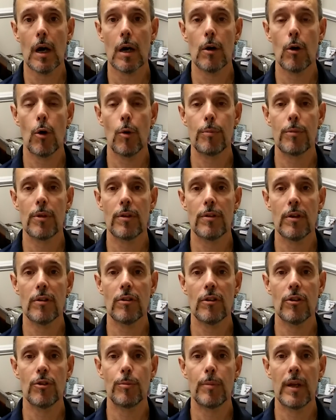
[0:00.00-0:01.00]
I hope that
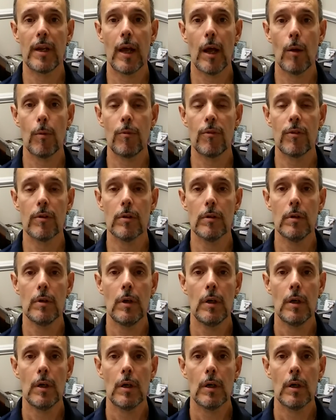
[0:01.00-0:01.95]
this has been helpful.